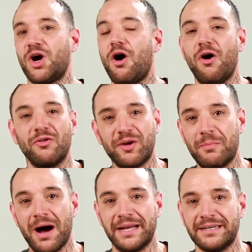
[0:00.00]
call to
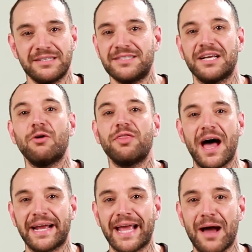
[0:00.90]
mind, a single
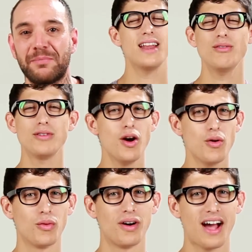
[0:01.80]
thigh gap? I don't
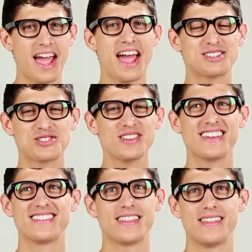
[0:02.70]
know. I
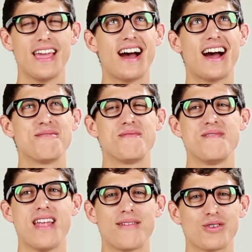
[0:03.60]
actually, yeah, I've
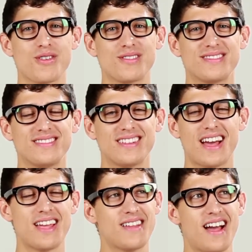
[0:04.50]
never,
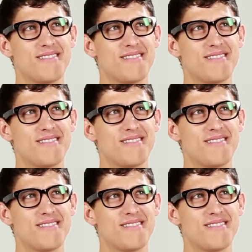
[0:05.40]
I,